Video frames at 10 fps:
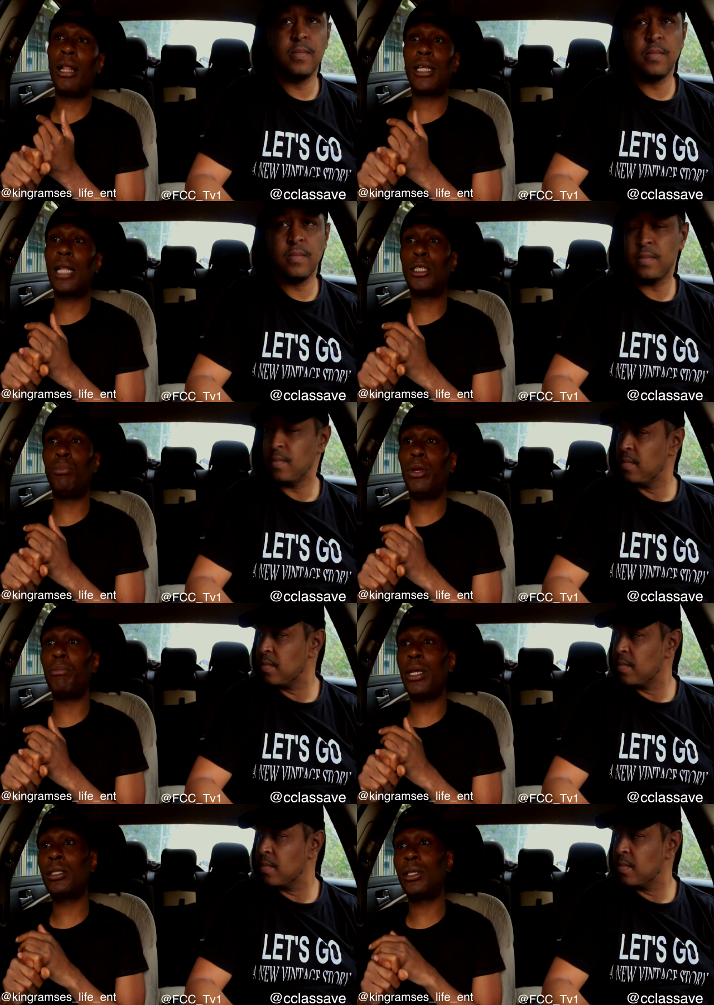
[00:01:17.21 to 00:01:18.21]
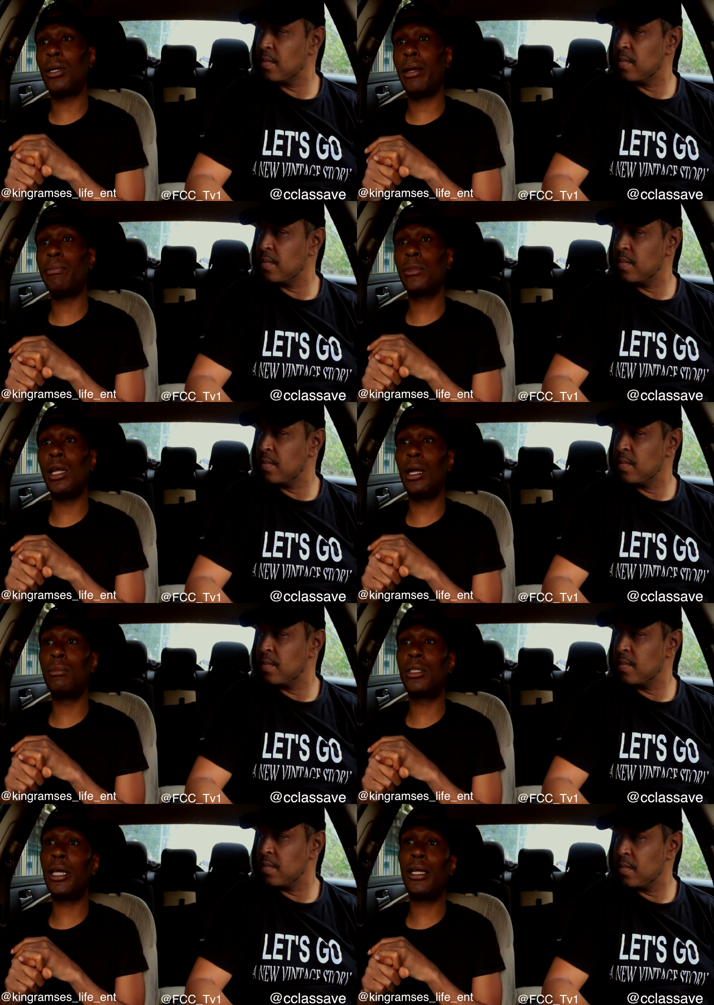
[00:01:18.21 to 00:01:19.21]
Speaker 1: I'll, I'll just bring beats to them. You know what I'm
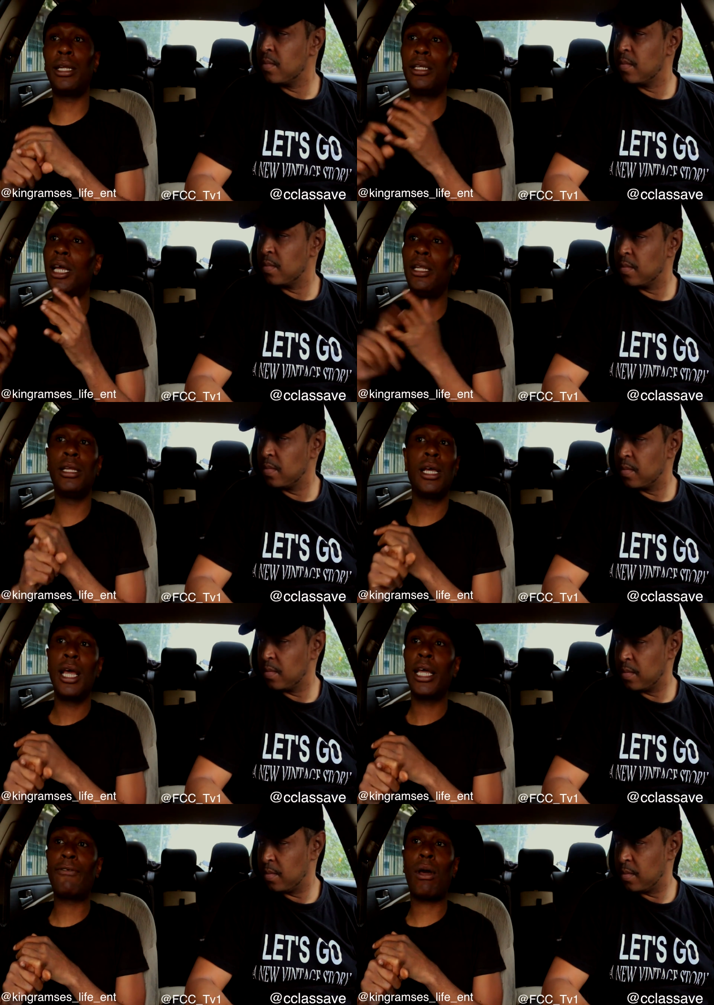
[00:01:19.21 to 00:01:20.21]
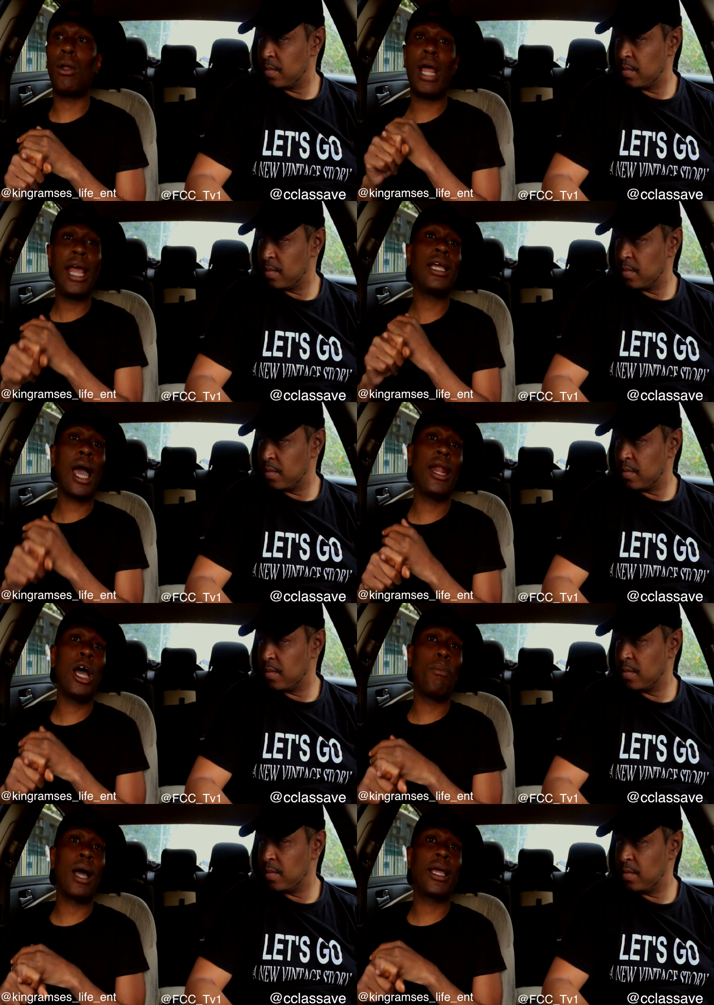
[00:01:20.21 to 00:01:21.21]
saying? And give out any kind of
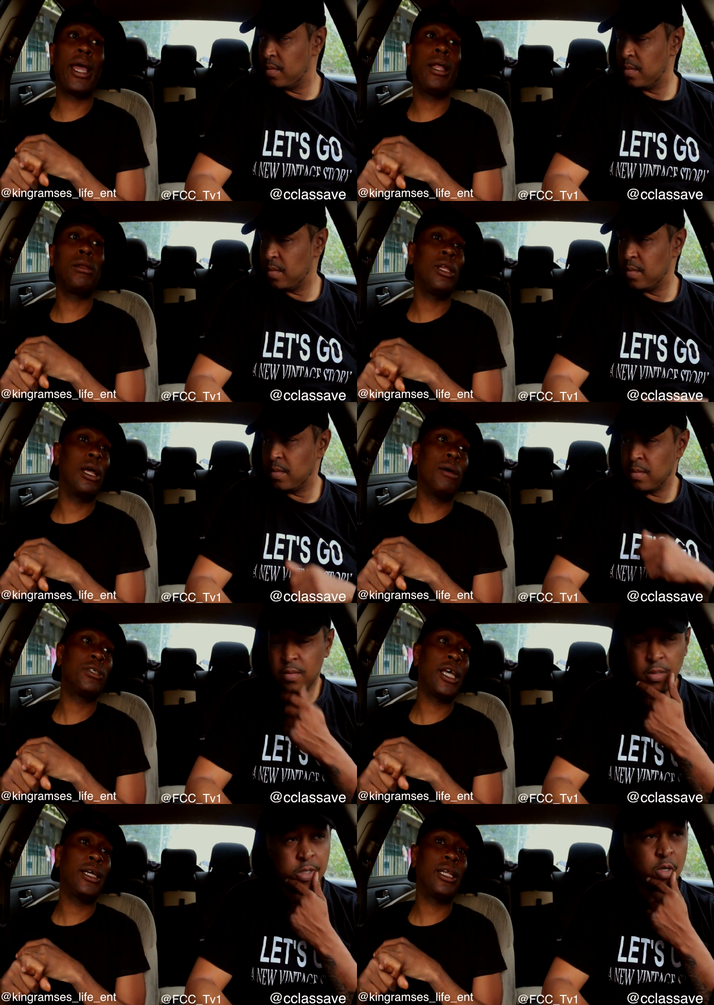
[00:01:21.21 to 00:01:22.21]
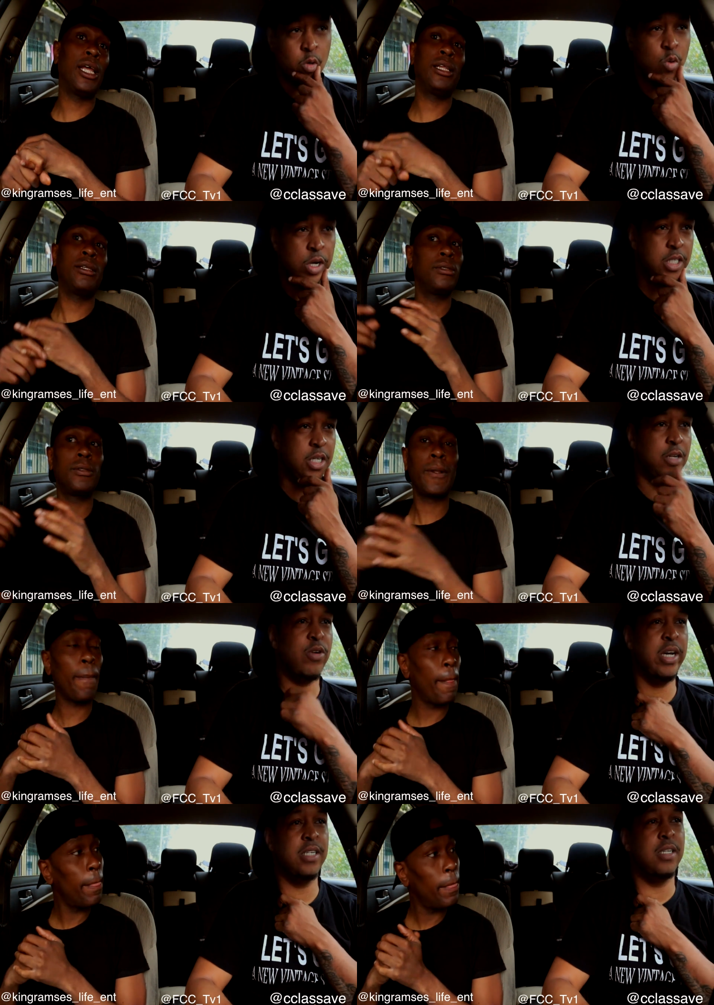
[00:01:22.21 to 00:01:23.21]
help I can. You know what I'm saying? So and, question,
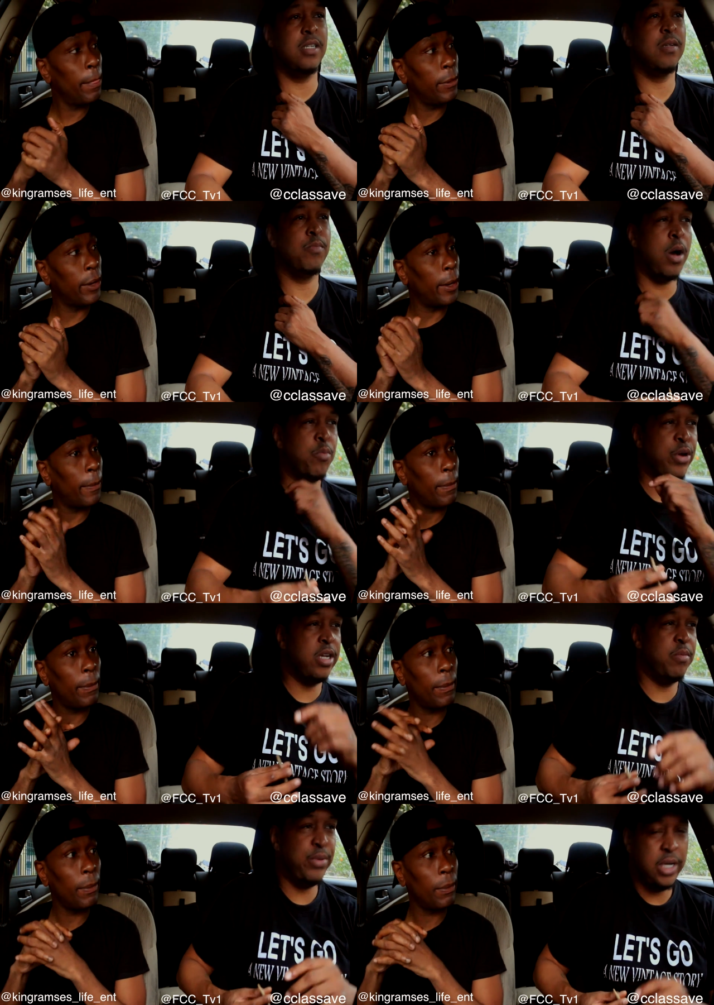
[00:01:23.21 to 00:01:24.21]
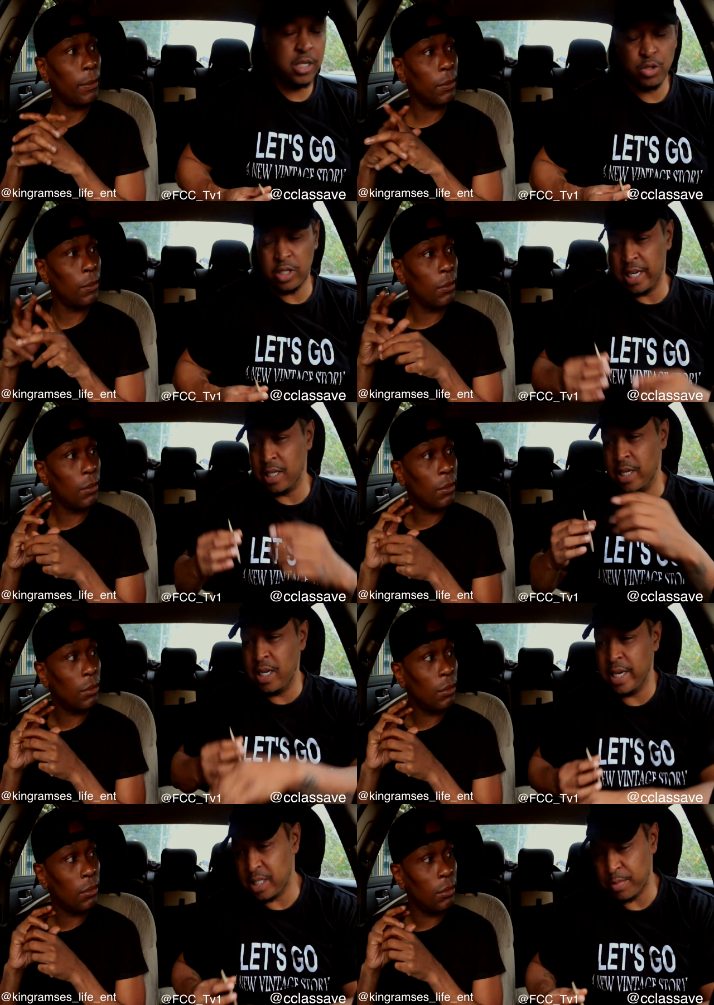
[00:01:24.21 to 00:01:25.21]
Speaker 2: right? Yeah. bringing the beats, you say
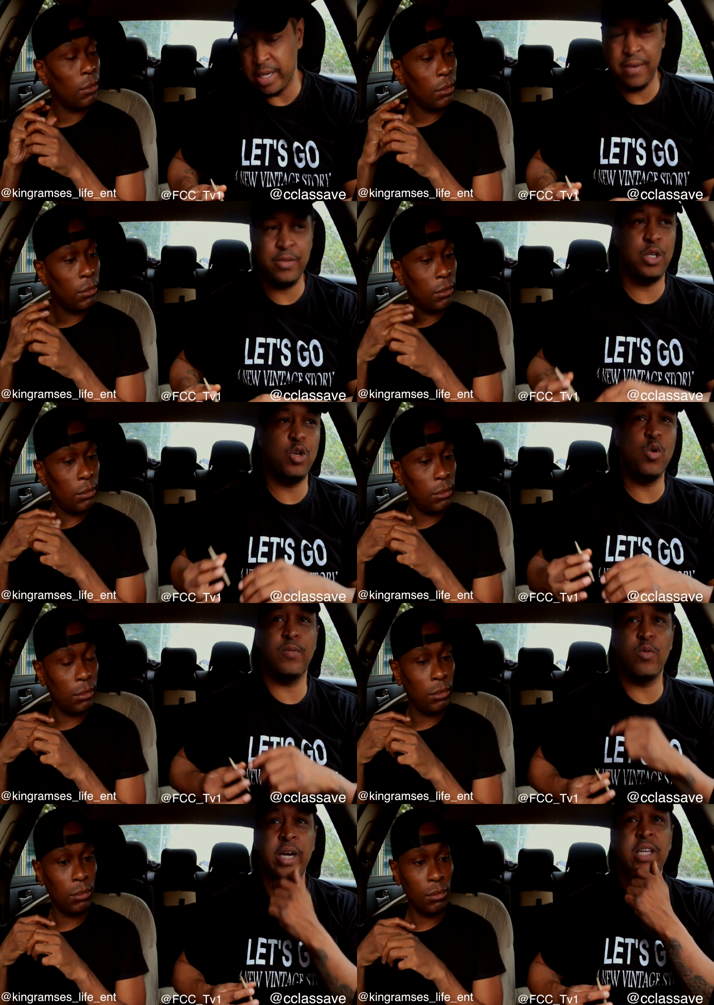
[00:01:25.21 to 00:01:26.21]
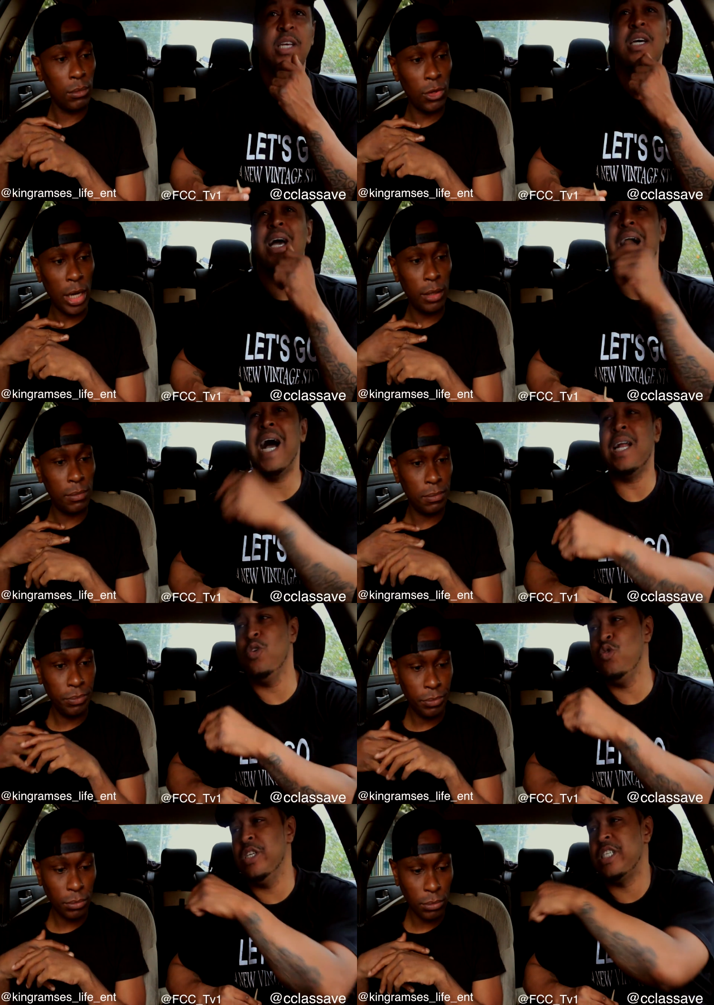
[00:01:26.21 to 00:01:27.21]
Lenny S might give it to you, whoever, right? Right. How do
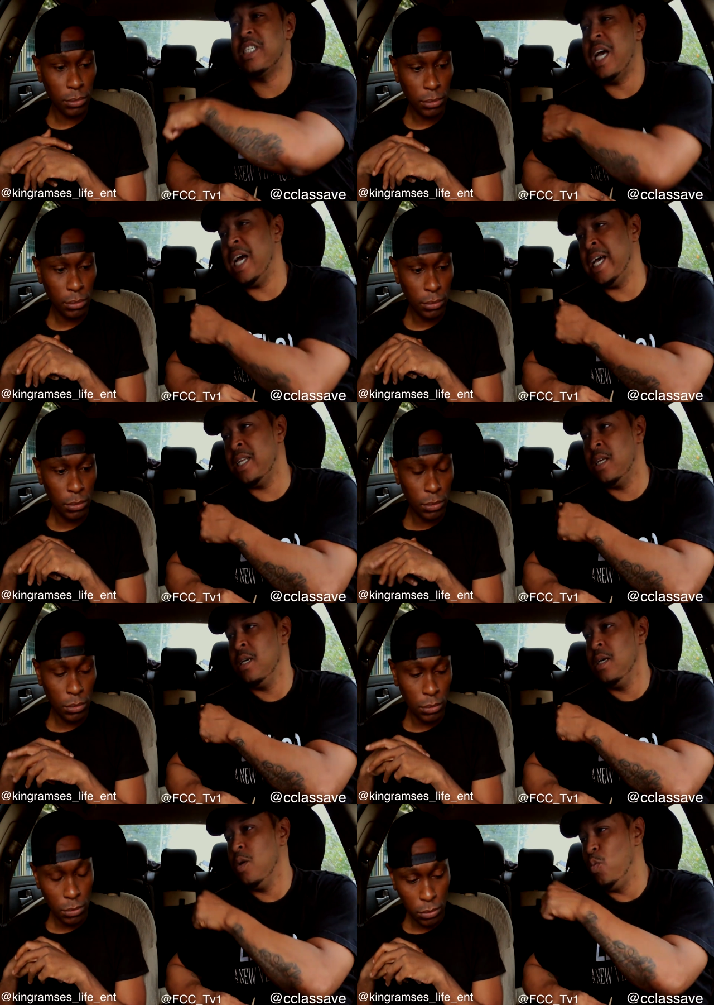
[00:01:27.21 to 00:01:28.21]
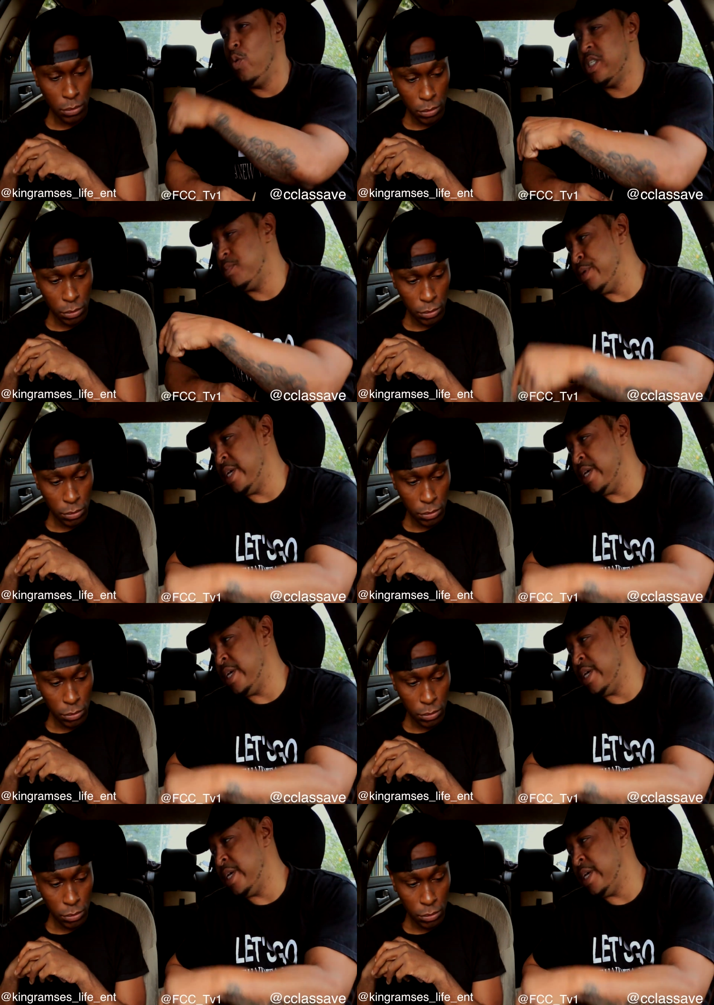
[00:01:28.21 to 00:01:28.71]
you decide which